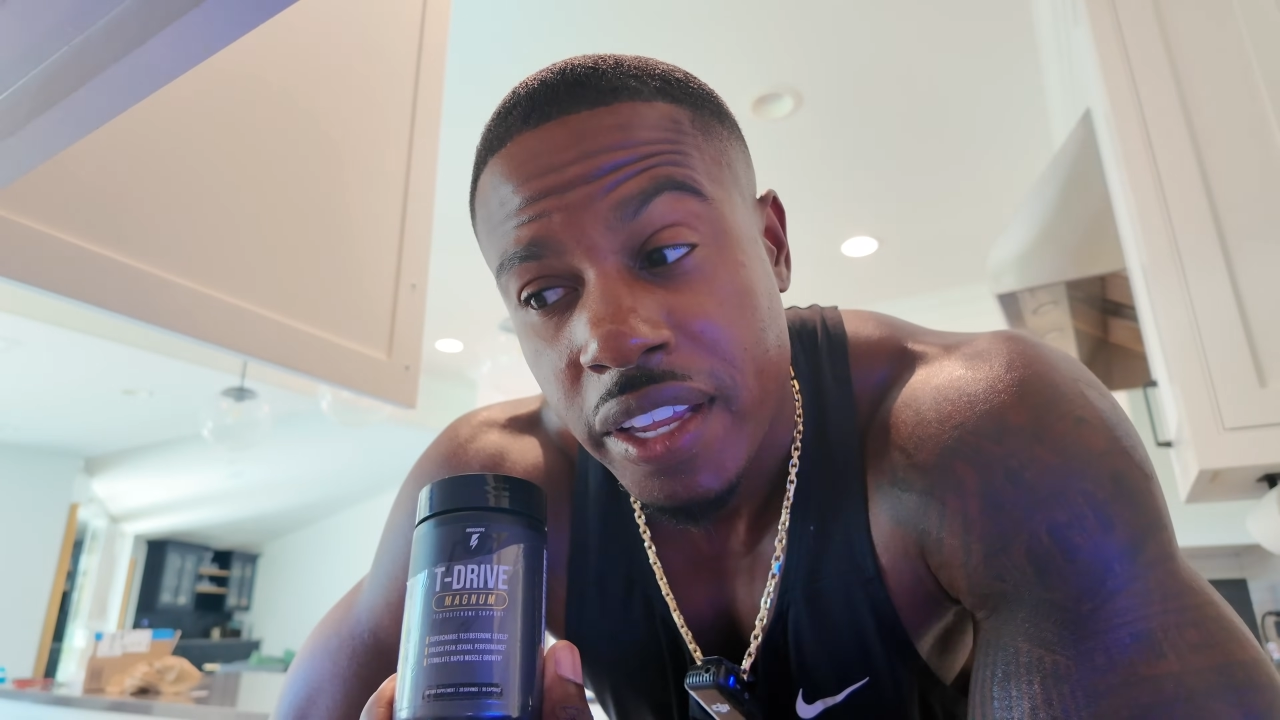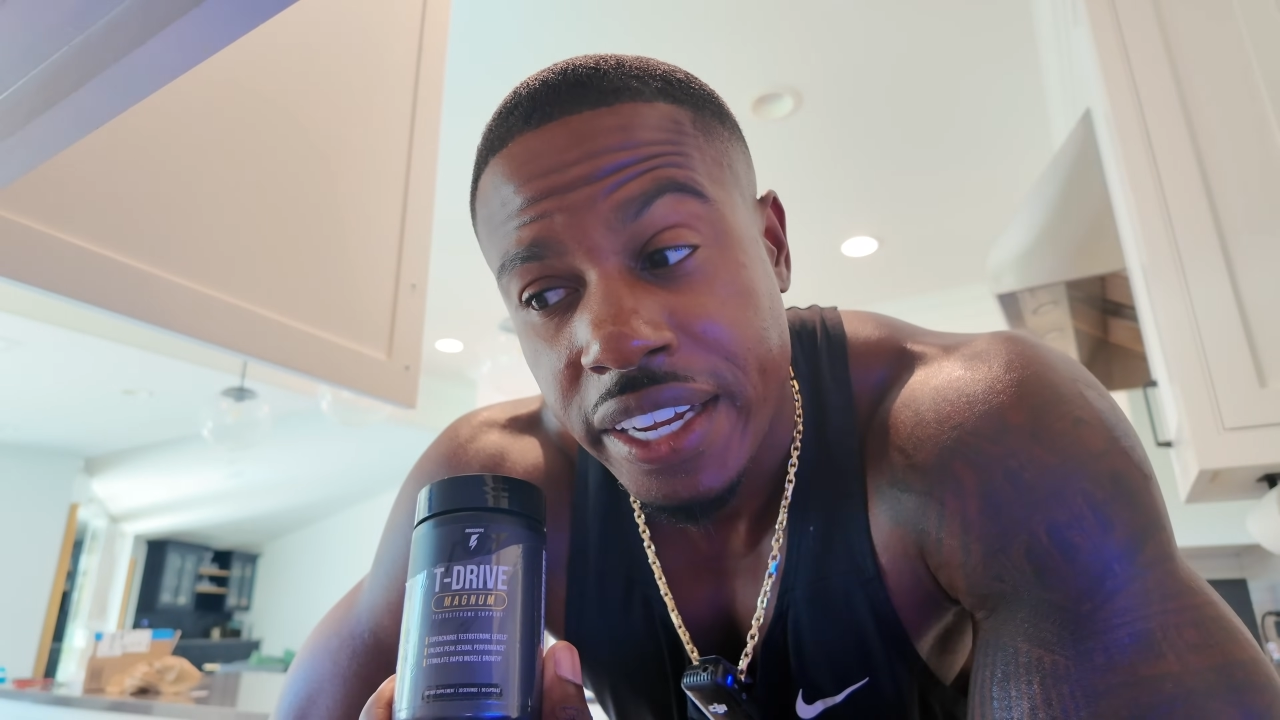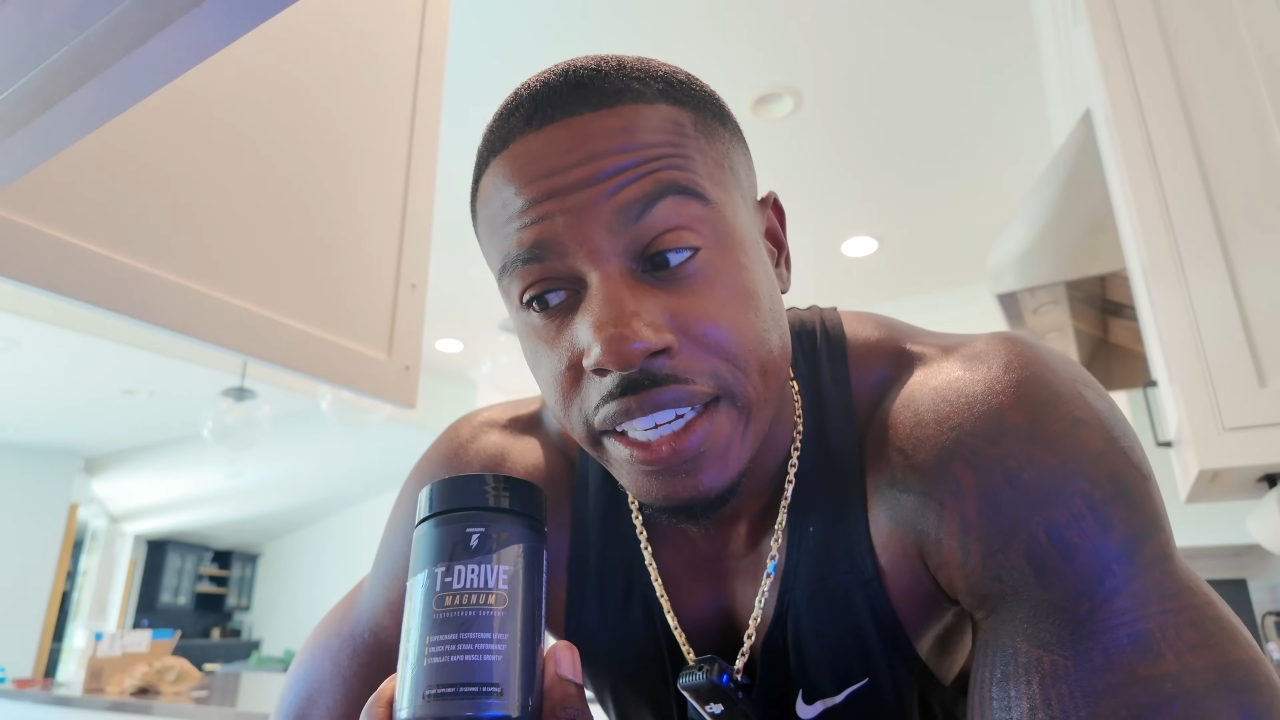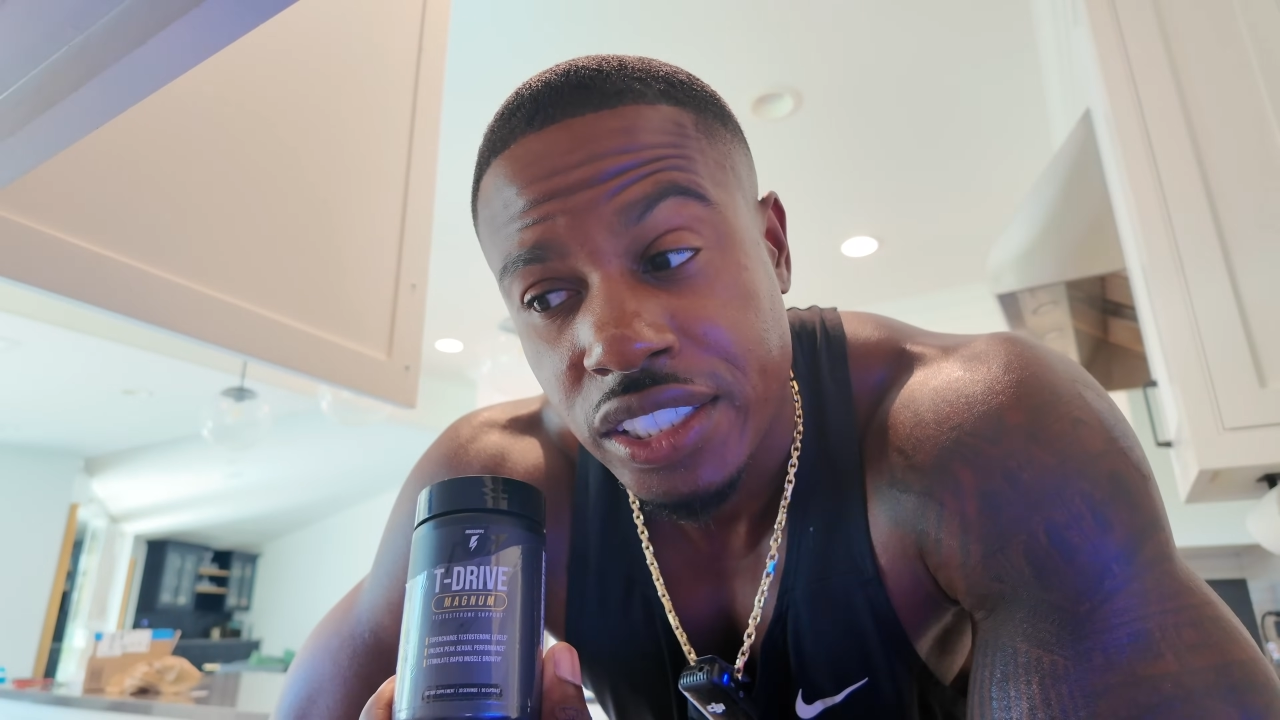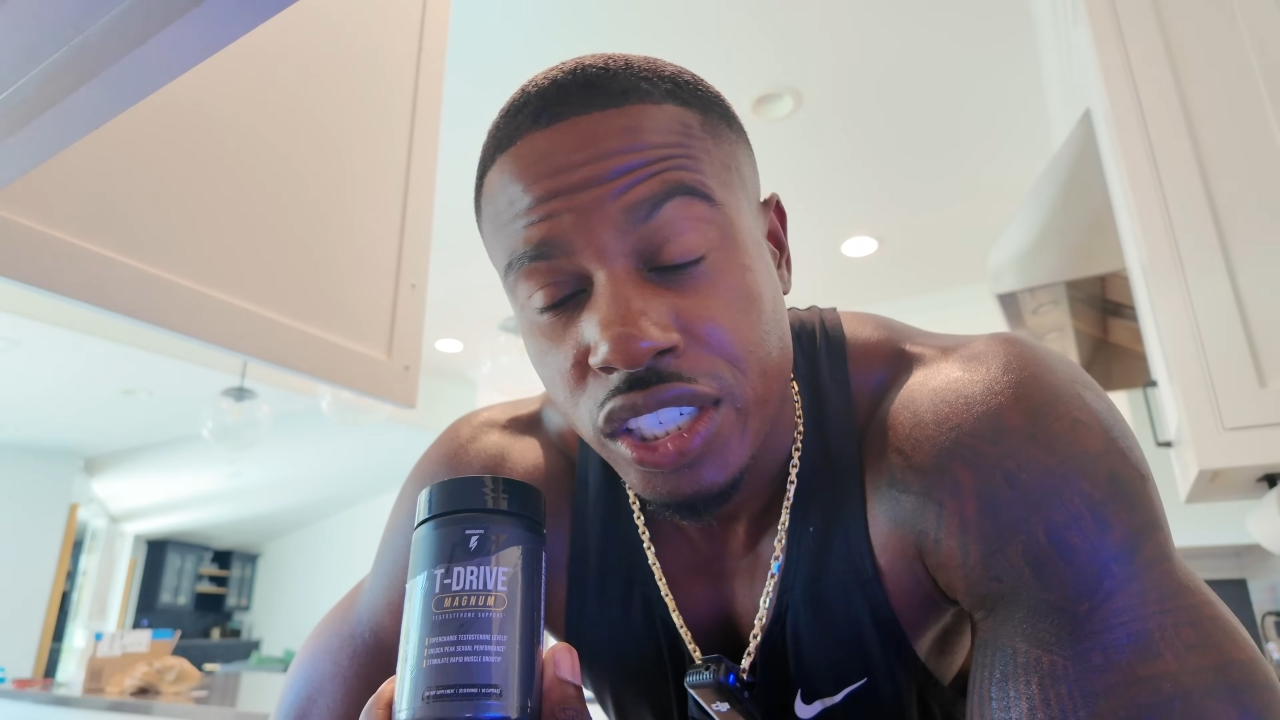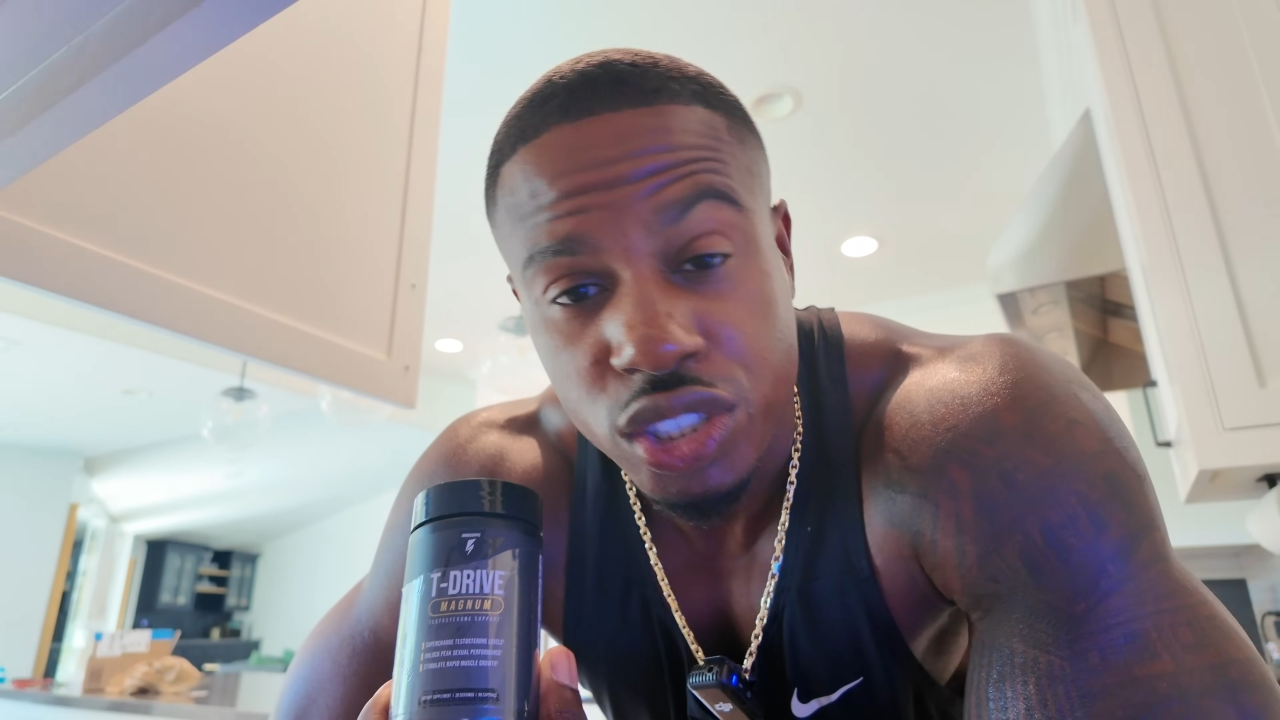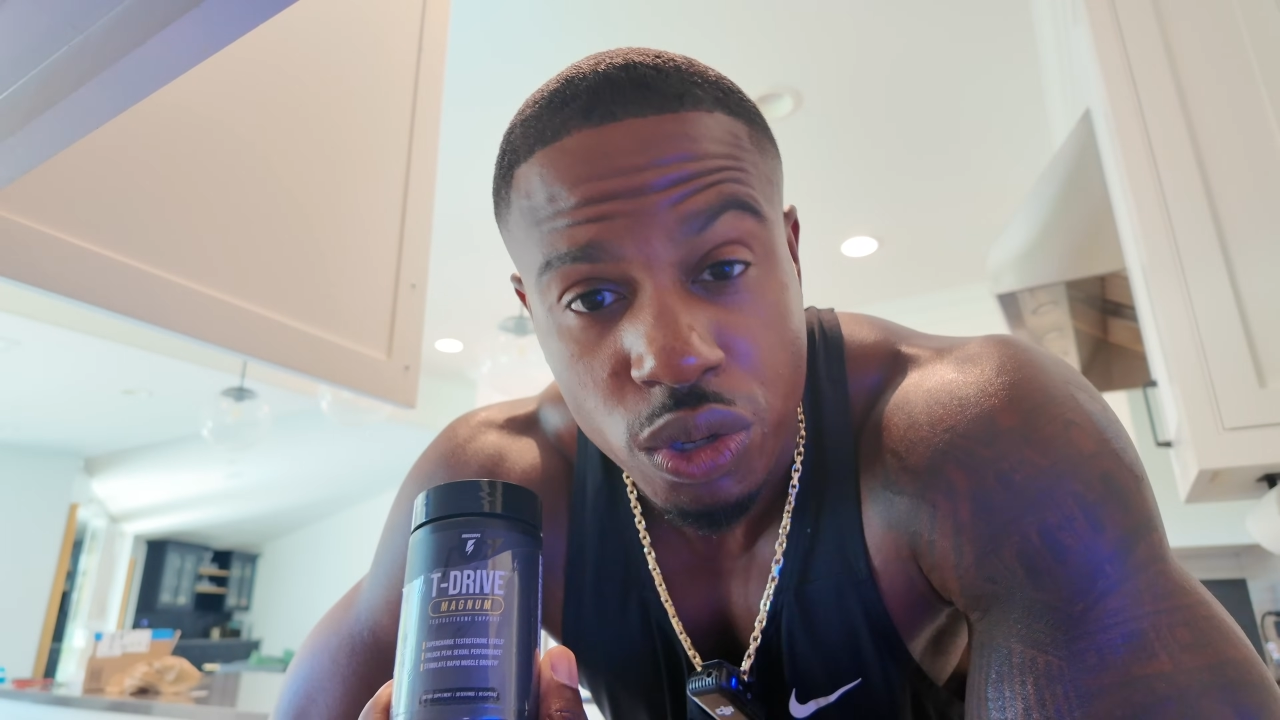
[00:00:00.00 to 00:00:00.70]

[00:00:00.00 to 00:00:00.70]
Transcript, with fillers: It is a